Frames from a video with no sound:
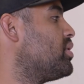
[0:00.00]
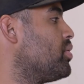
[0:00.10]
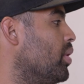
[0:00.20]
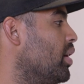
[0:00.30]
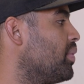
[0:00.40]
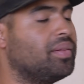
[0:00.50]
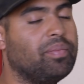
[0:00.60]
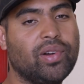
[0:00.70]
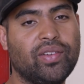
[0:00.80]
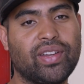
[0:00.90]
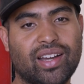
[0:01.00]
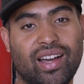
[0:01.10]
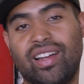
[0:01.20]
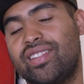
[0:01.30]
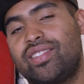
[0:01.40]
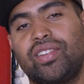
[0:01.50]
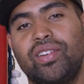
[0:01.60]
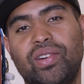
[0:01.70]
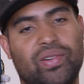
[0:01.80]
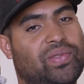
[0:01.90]
torque. Moving on
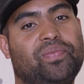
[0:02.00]
to